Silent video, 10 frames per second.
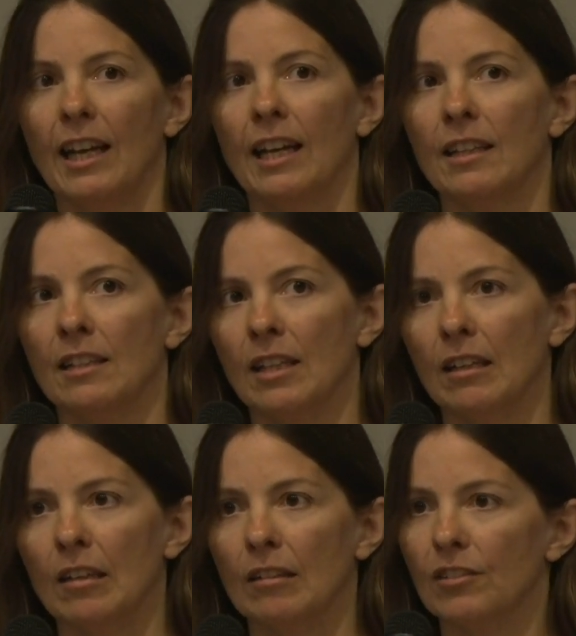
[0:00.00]
And there's
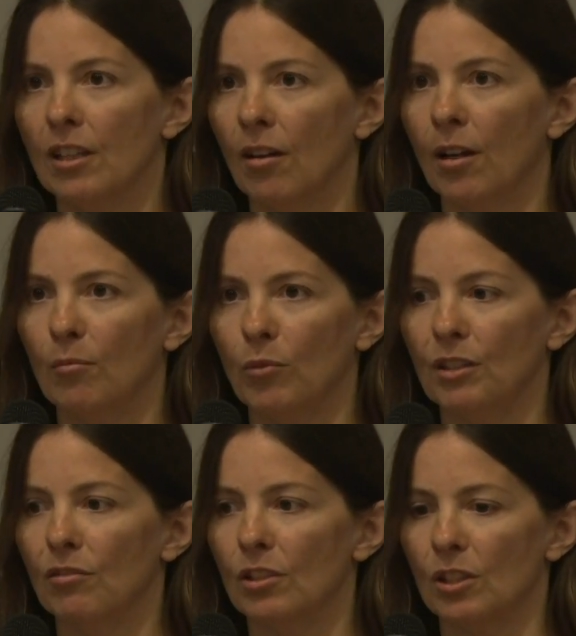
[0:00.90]
that kind of time when
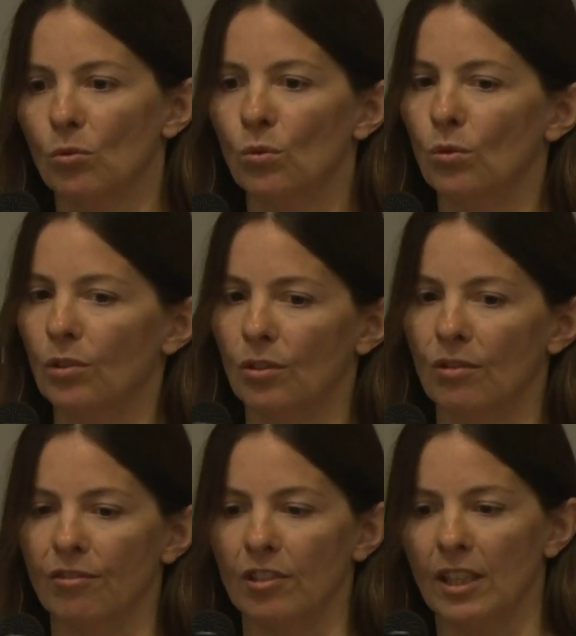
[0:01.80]
you've got this awkward
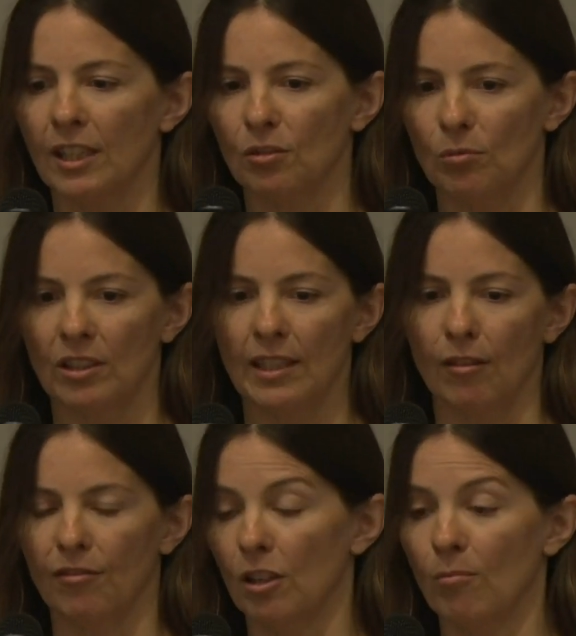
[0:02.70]
confrontation with
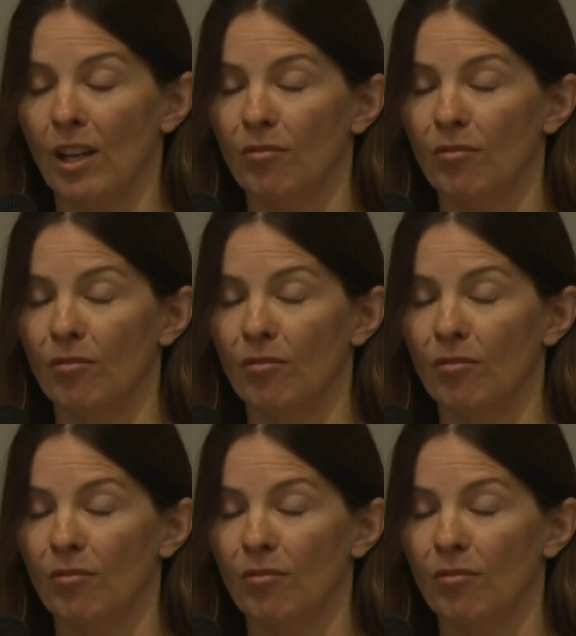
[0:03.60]
self that you may